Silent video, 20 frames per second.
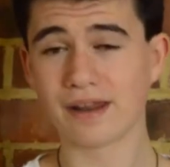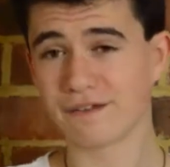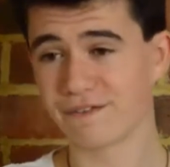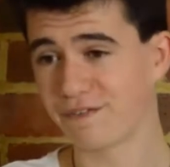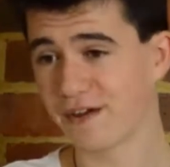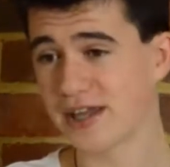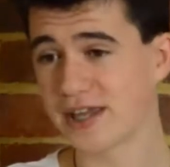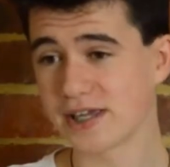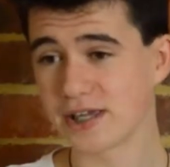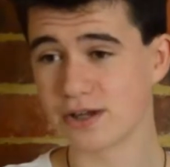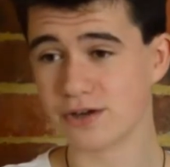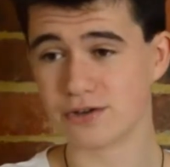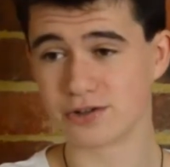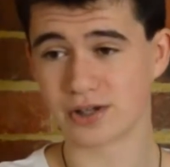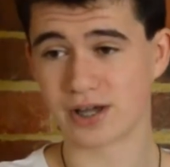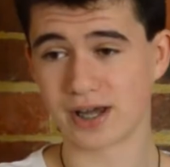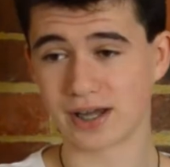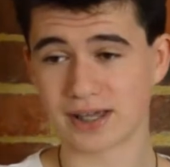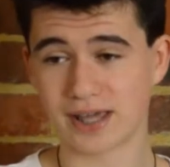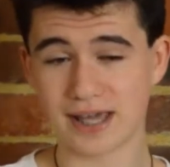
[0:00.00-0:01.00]
the fake
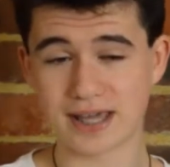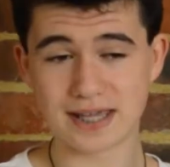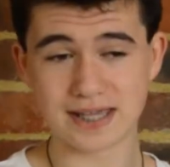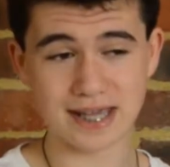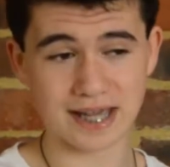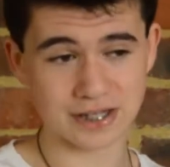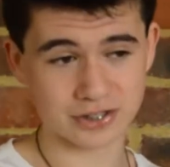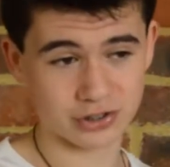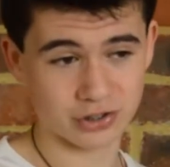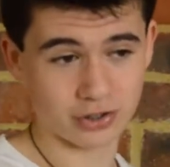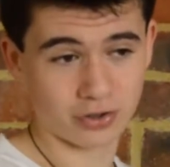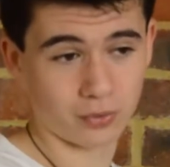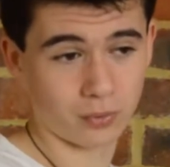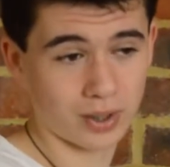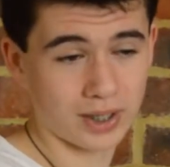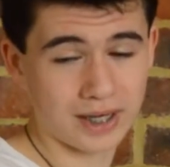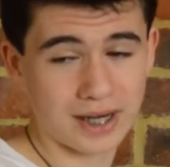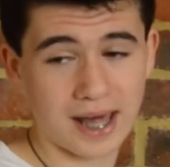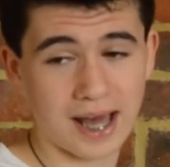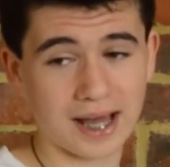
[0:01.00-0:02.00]
user, okay, he gets
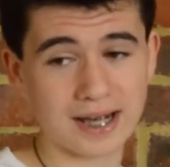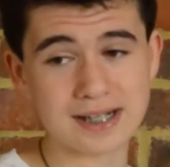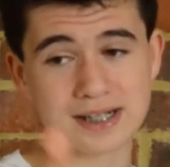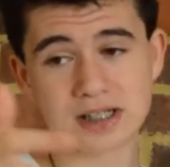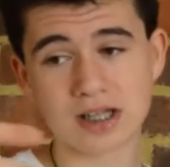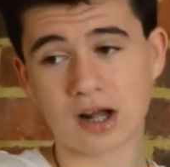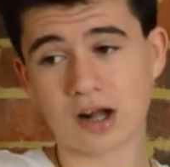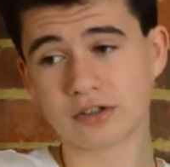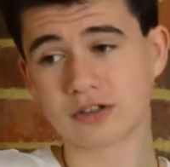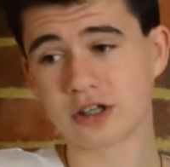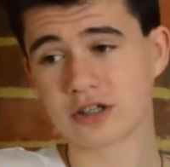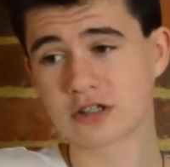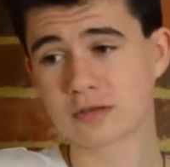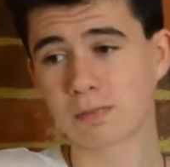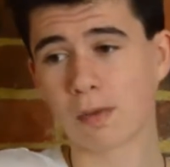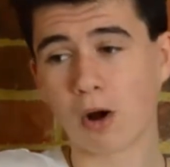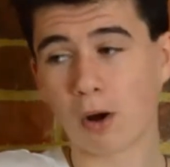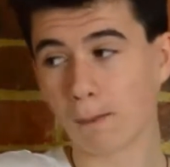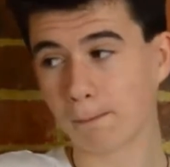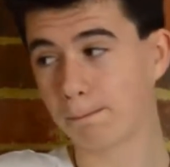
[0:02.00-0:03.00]
annoying and he's hard to
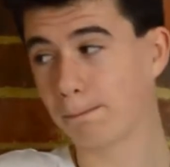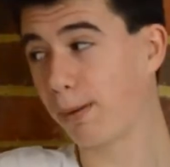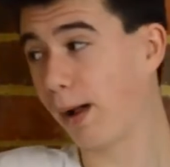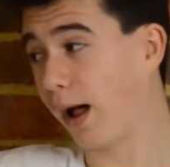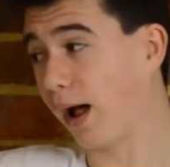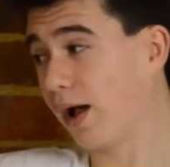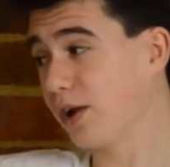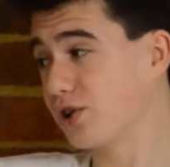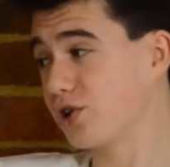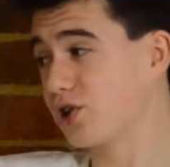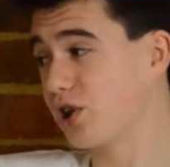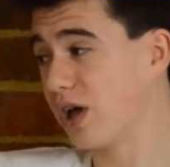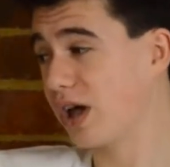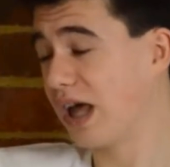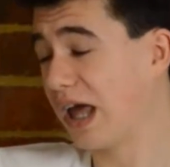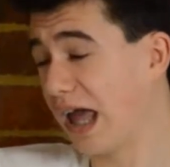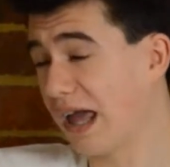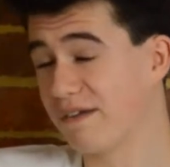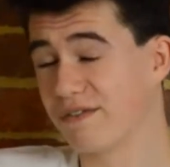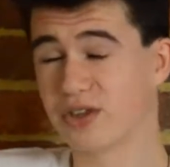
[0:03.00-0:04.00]
spot, but
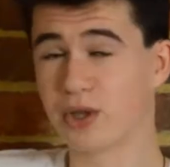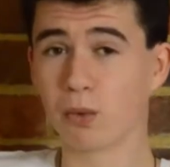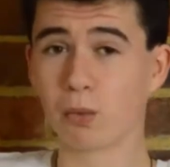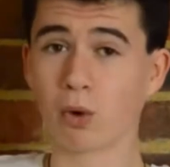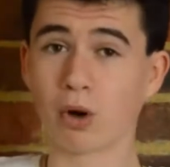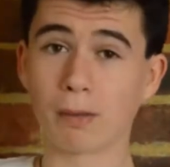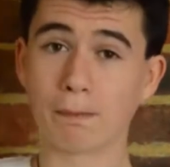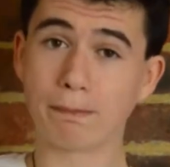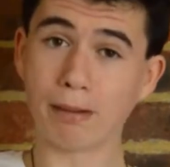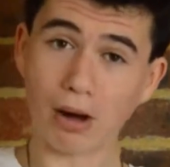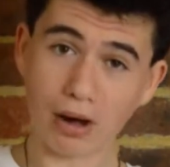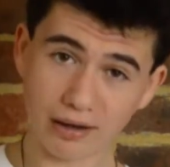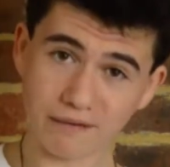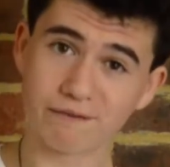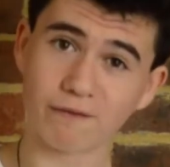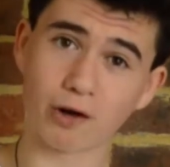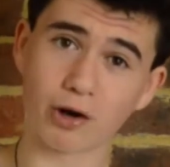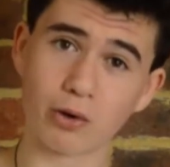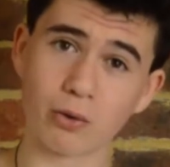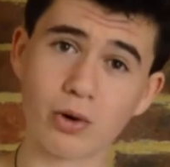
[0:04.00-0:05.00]
if you want to buy
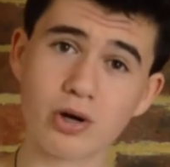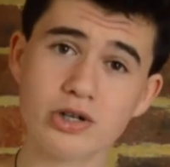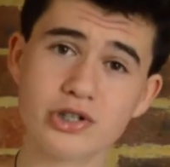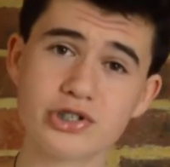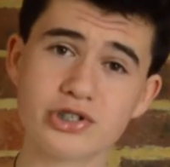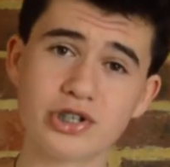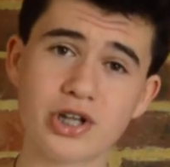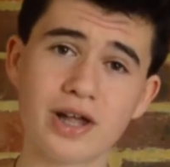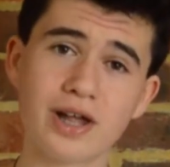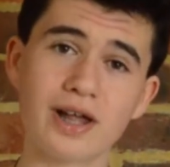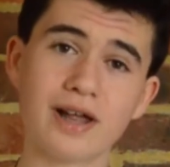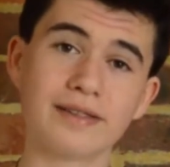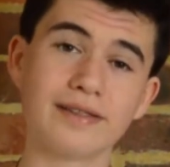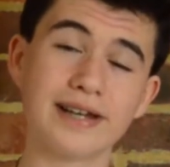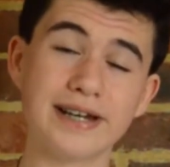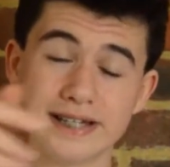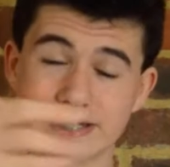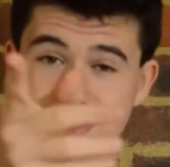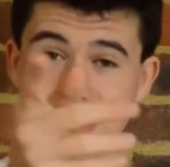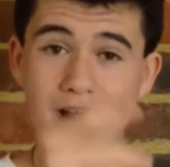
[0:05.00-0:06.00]
followers,
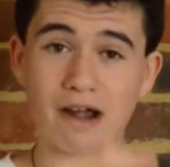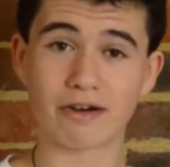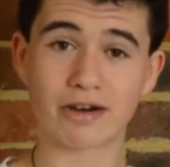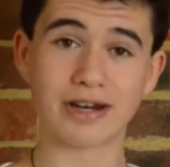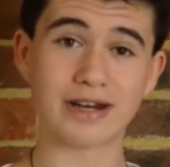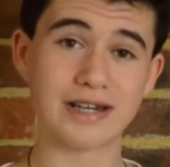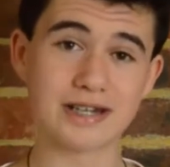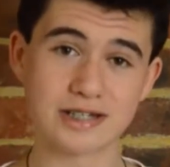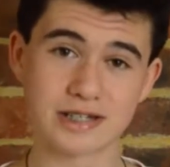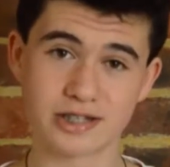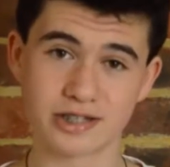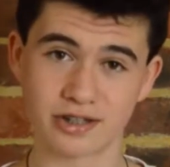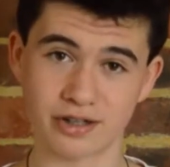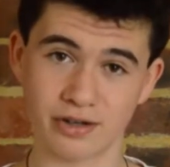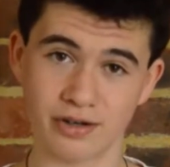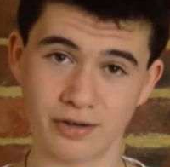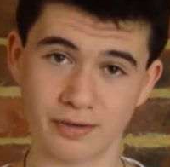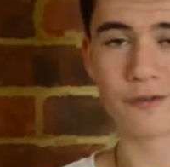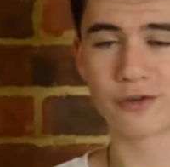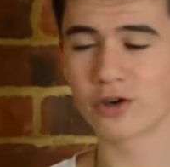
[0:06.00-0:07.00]
then he's there in an
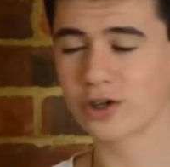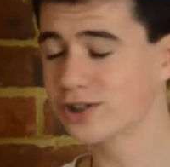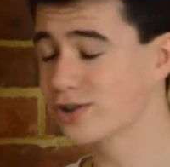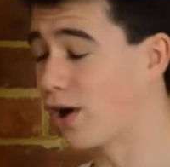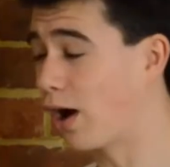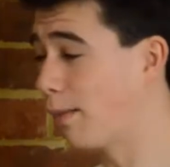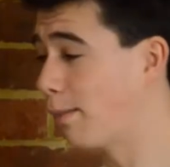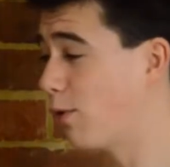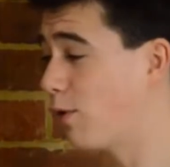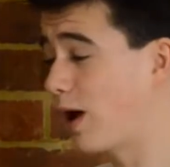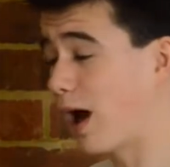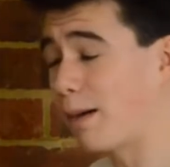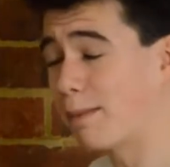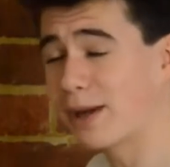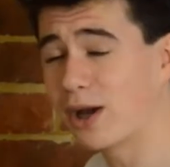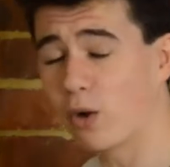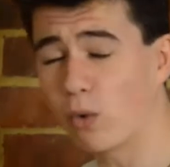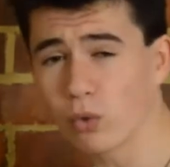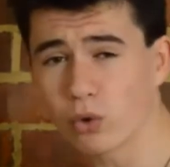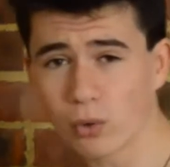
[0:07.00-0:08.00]
instant. For example,
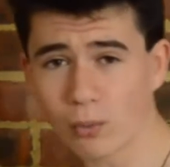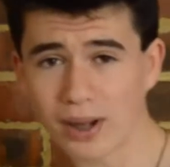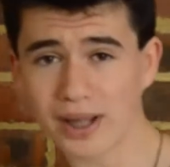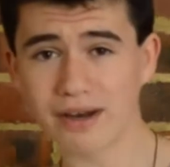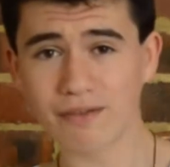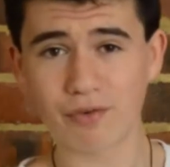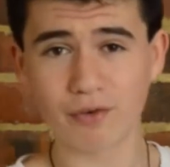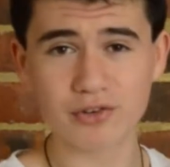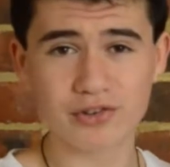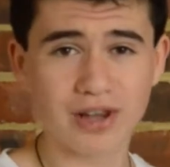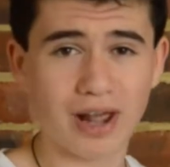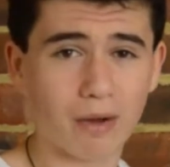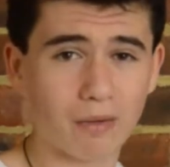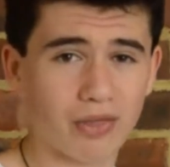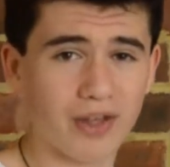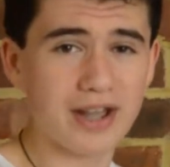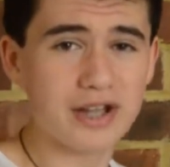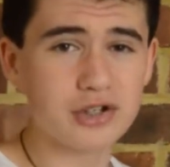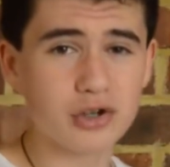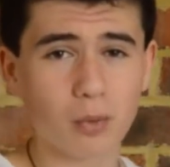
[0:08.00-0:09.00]
coming all the way in from
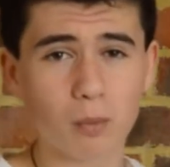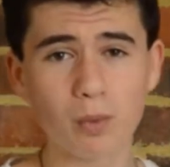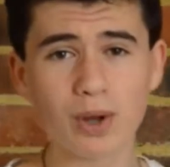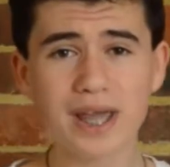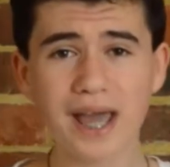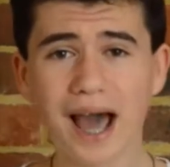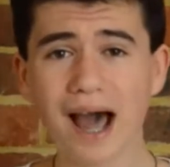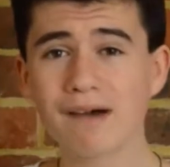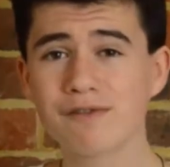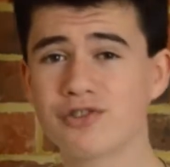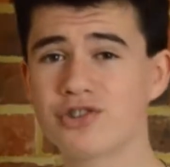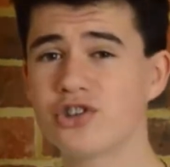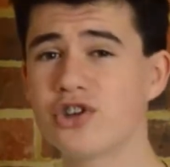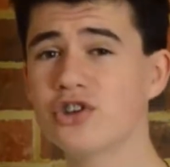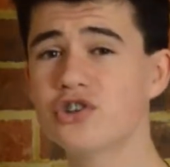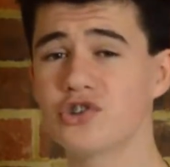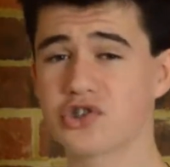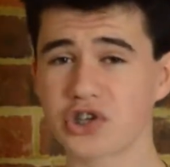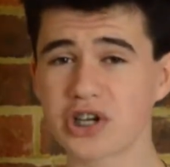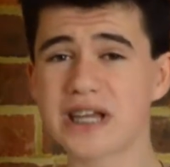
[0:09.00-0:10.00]
South Asia, we have
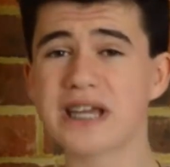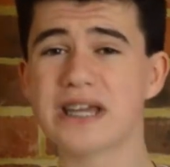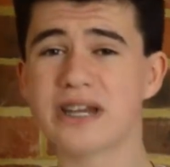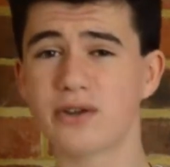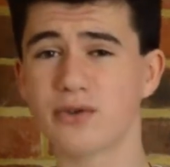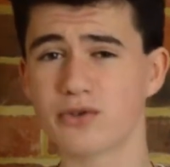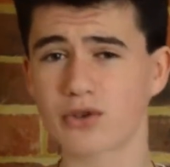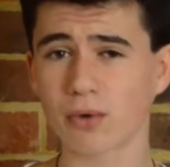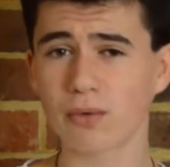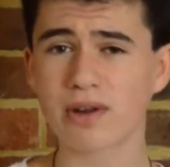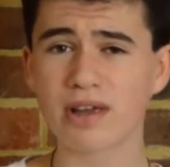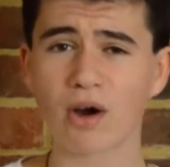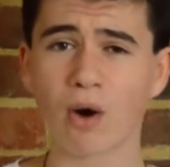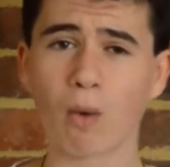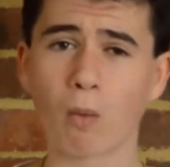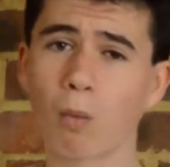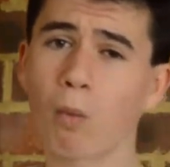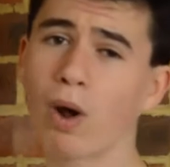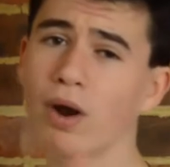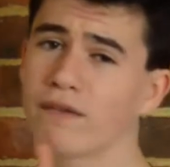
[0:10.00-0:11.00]
Sajid, who's only
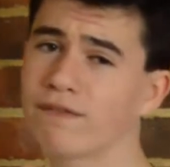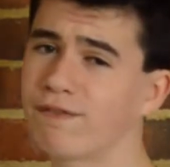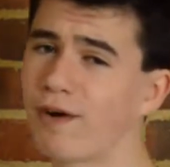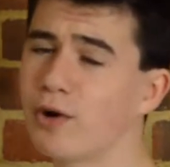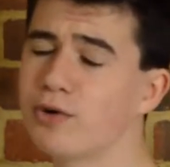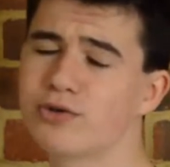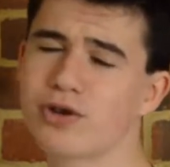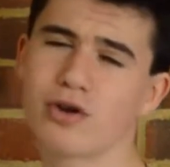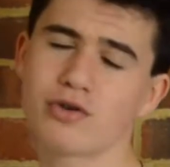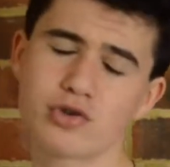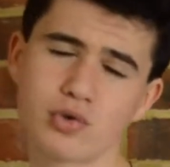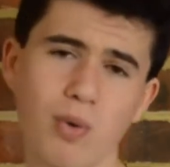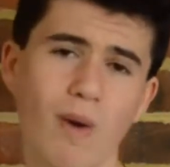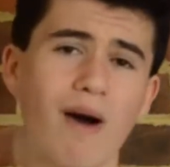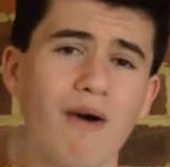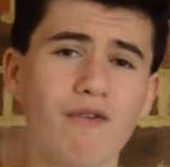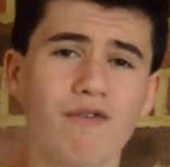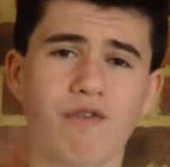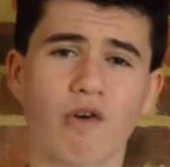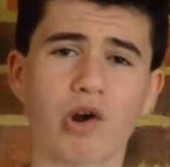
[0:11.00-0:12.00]
got one photo,
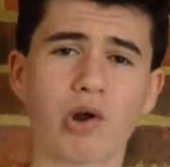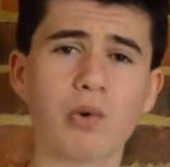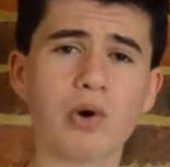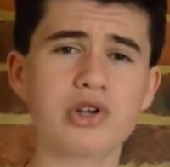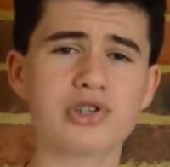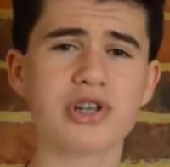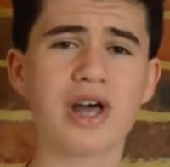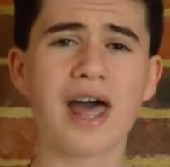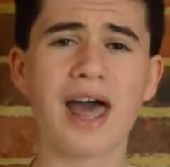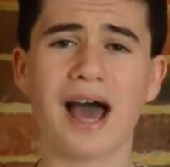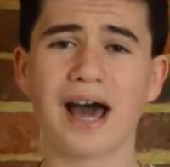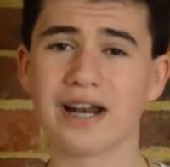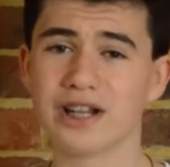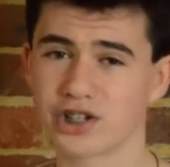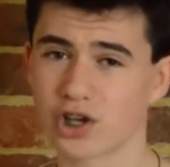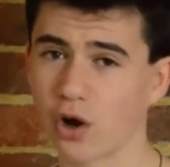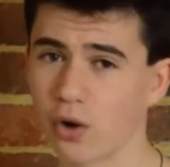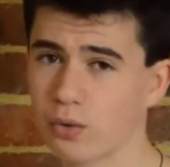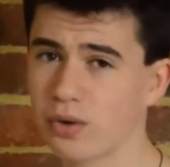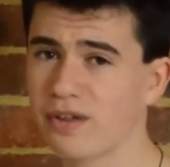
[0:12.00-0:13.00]
12 followers, and
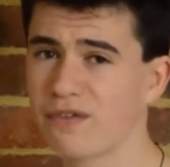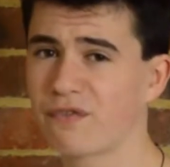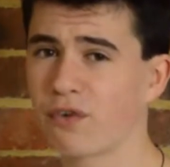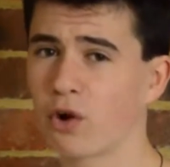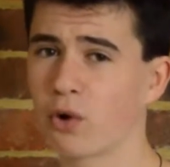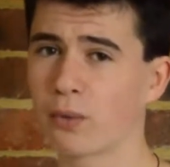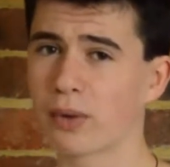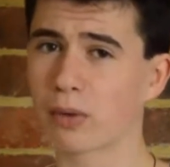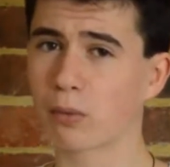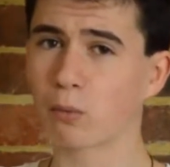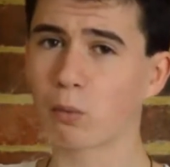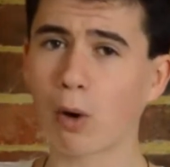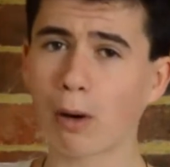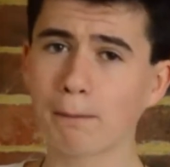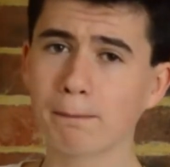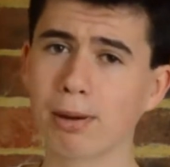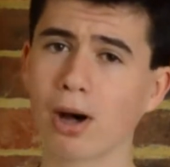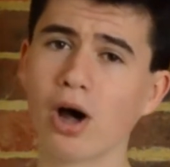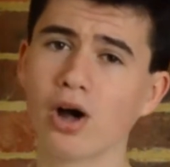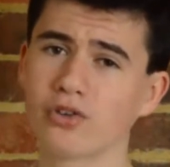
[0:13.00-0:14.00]
is only following
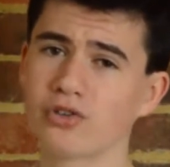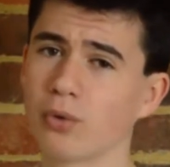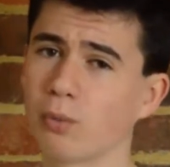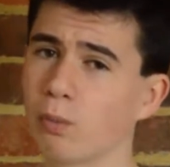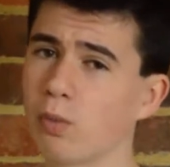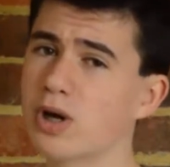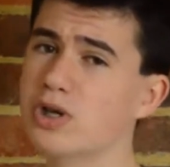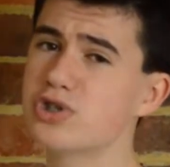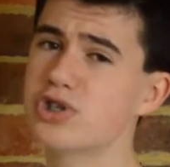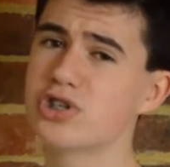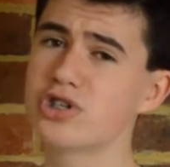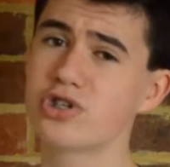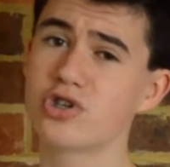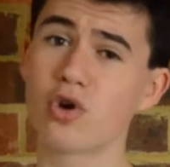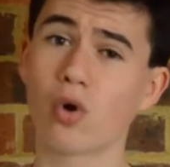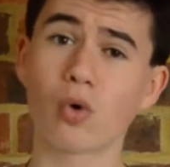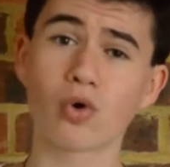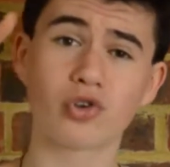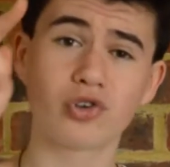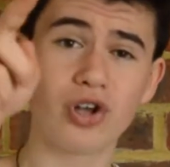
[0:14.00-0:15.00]
one person, which is
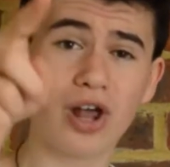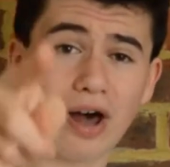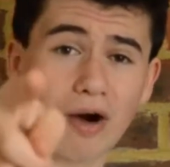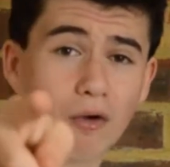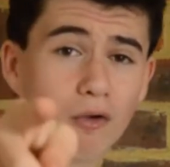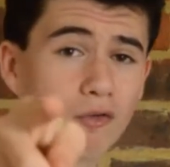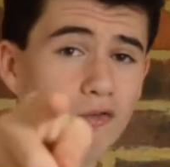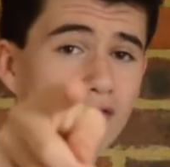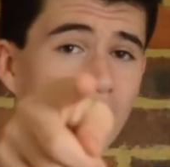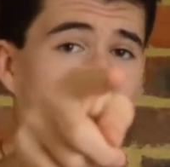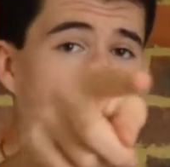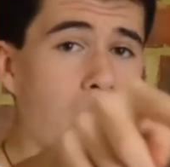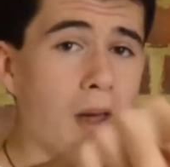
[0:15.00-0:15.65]
yourself,